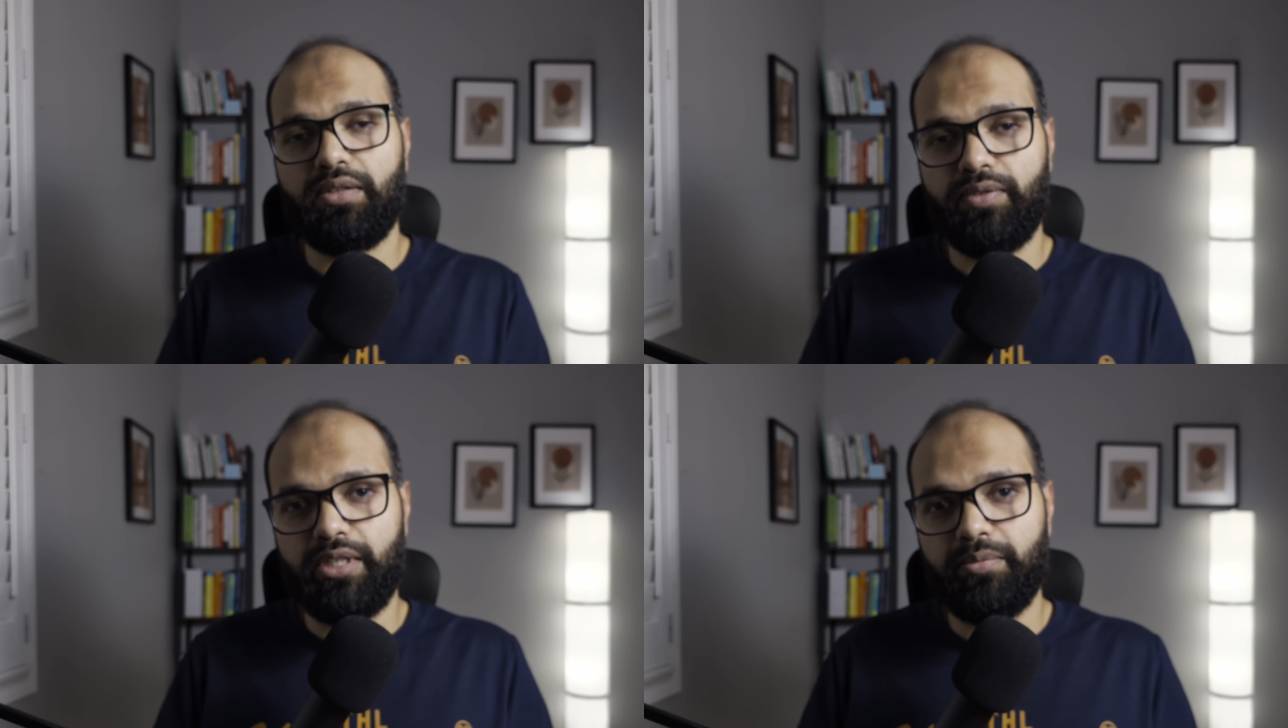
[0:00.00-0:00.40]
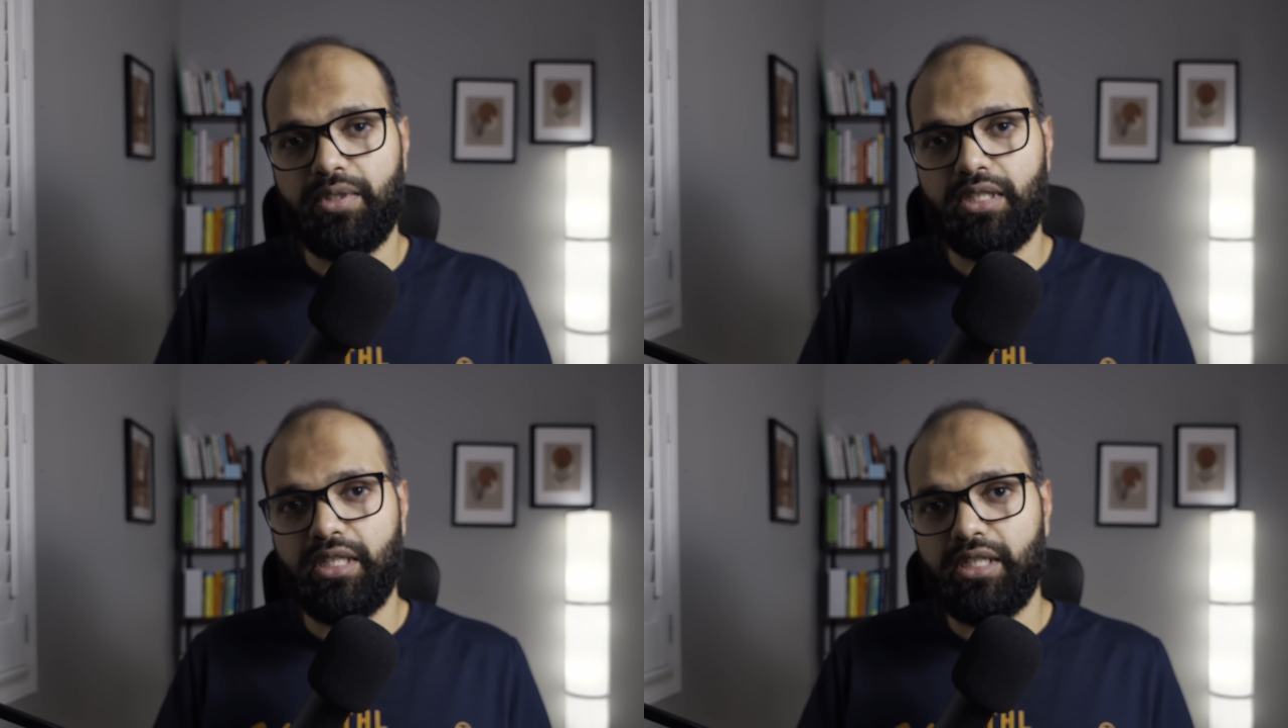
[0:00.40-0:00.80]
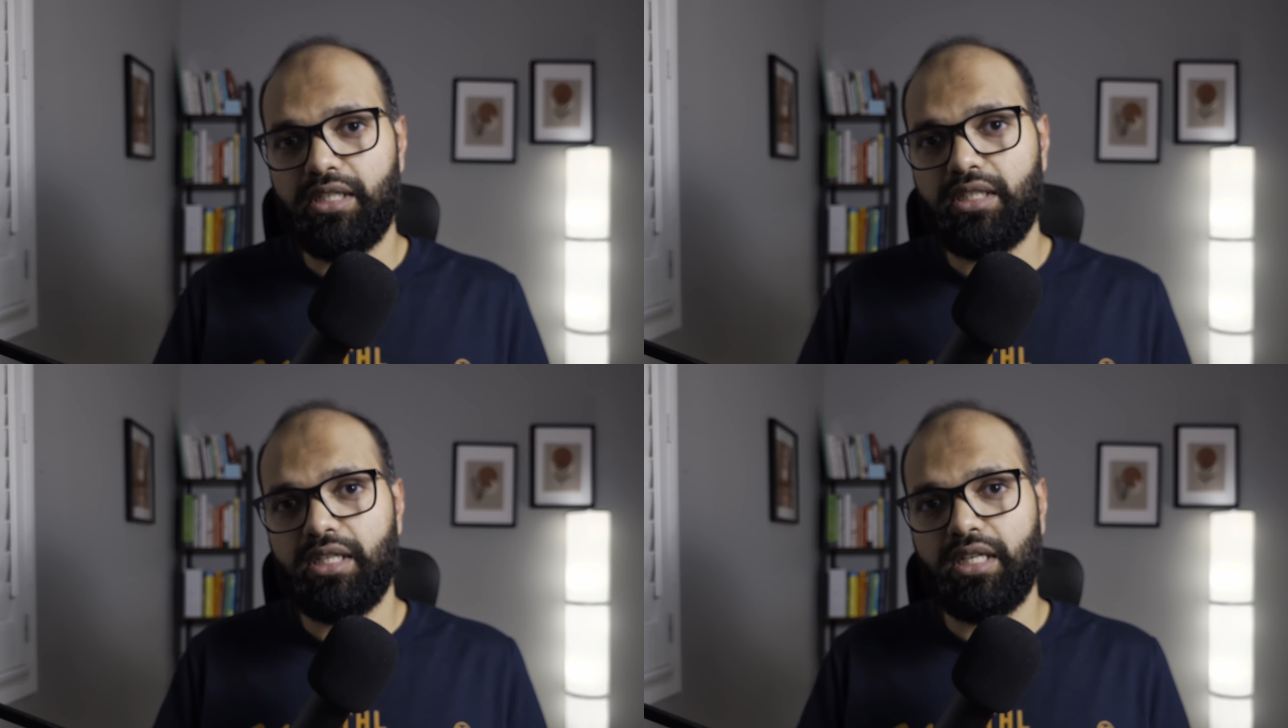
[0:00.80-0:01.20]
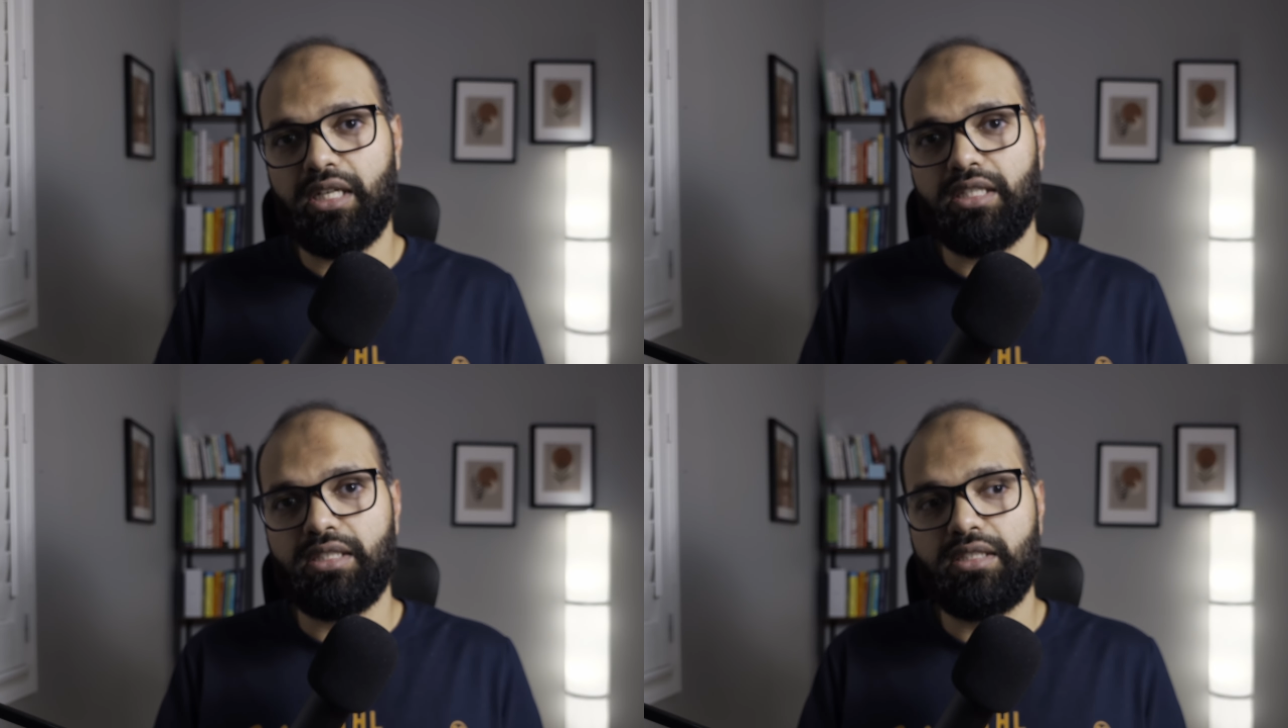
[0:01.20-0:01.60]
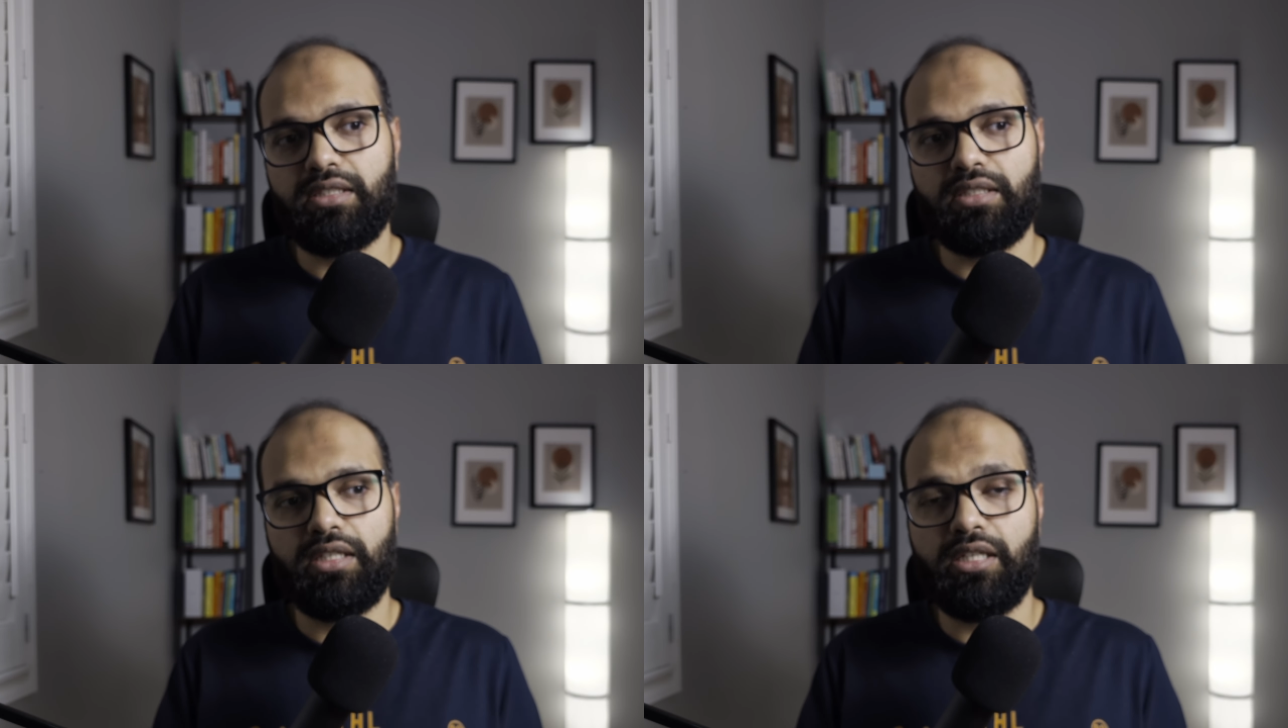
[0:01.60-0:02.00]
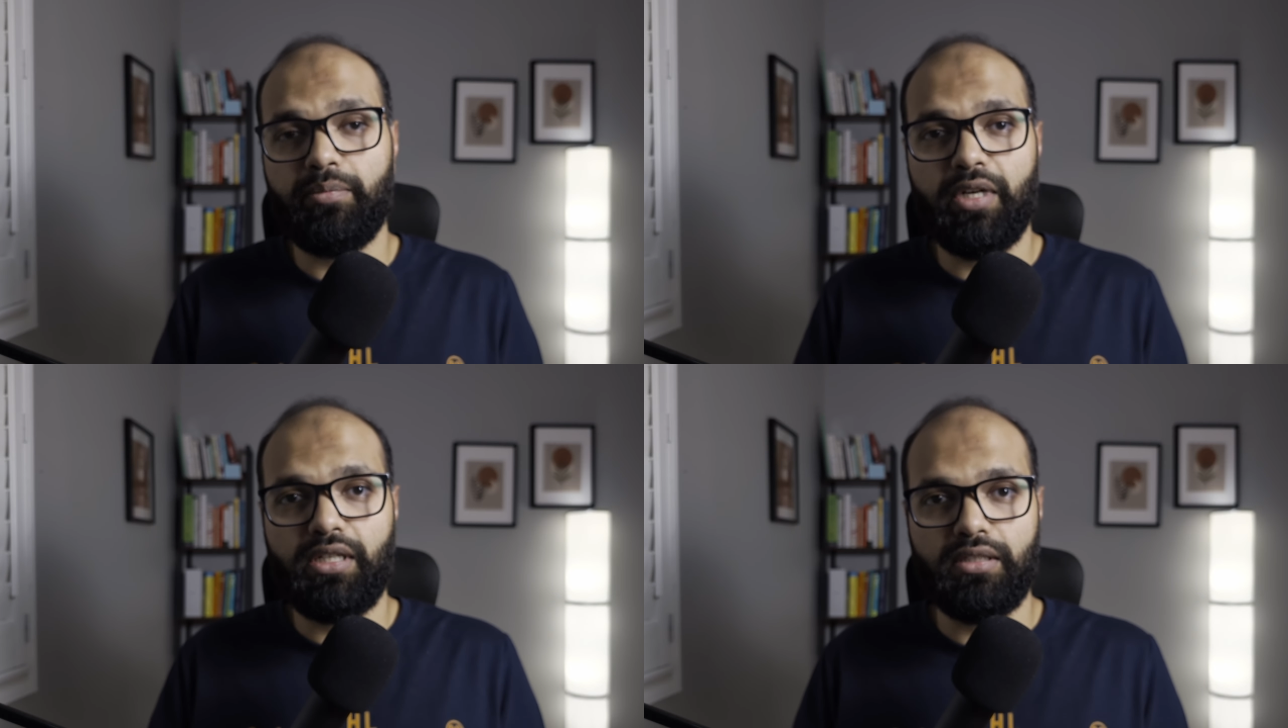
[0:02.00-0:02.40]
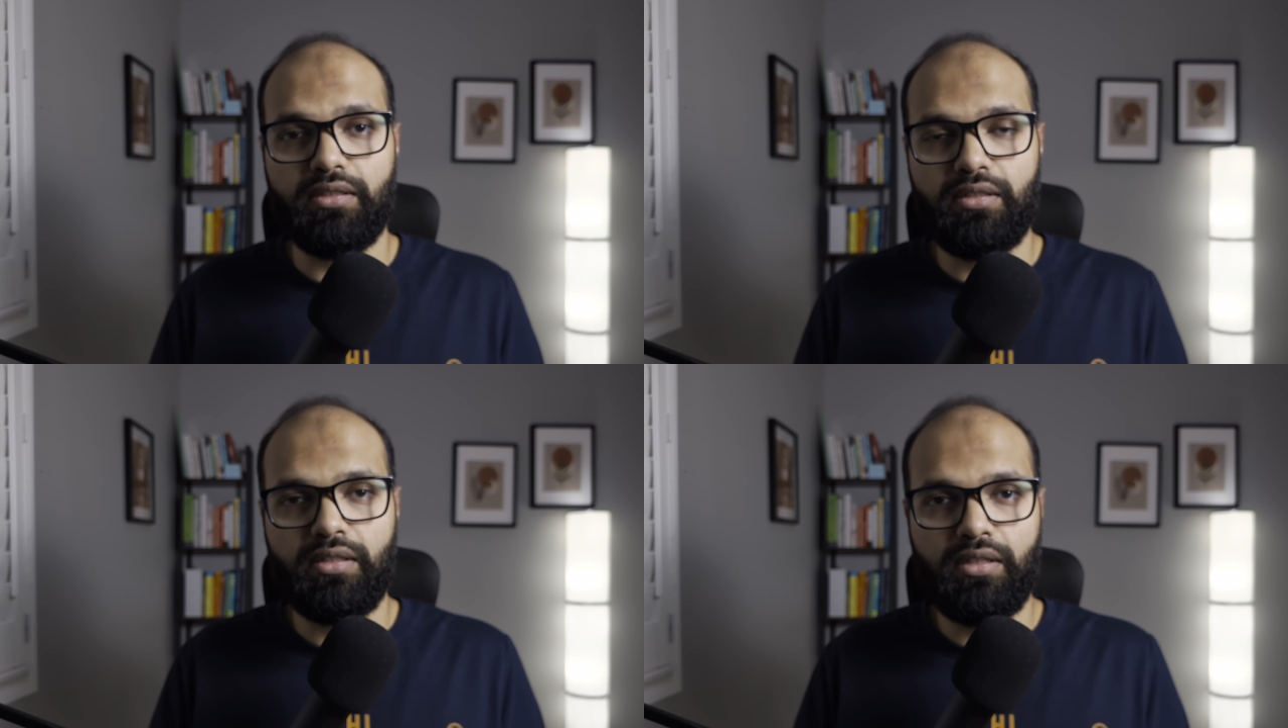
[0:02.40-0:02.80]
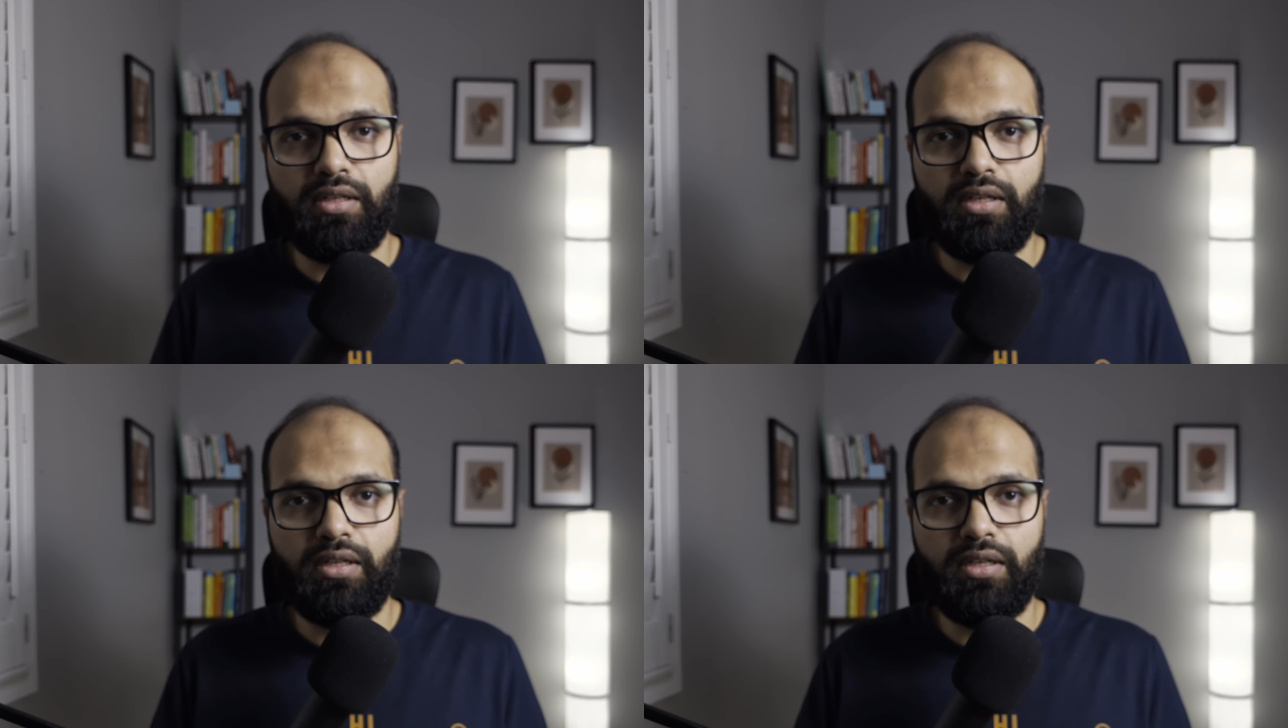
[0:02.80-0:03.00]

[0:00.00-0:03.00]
available here is in abundance.